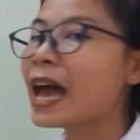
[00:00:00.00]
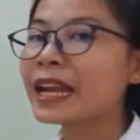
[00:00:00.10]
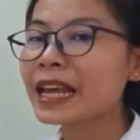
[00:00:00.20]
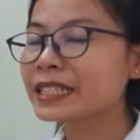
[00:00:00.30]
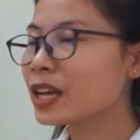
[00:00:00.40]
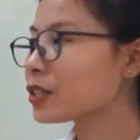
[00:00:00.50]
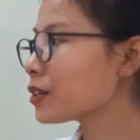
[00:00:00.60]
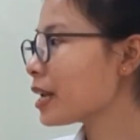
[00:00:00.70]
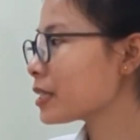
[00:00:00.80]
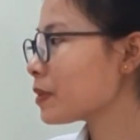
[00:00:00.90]
Let's go to
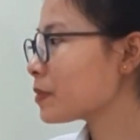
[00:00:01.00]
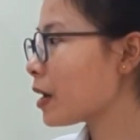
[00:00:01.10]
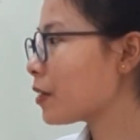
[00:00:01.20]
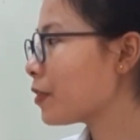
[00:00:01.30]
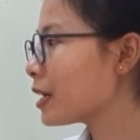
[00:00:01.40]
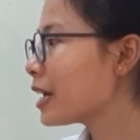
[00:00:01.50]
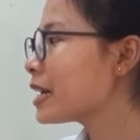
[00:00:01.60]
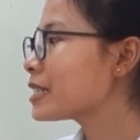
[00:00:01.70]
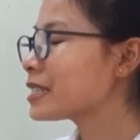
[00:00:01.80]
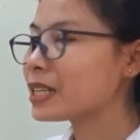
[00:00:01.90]
the next word, about the word
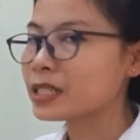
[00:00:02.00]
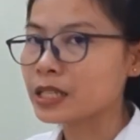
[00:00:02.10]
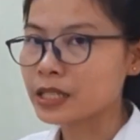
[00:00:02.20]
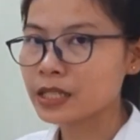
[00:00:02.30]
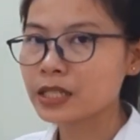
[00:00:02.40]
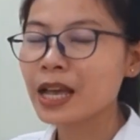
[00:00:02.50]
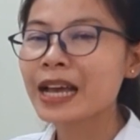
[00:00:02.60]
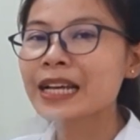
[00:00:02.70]
Celsius.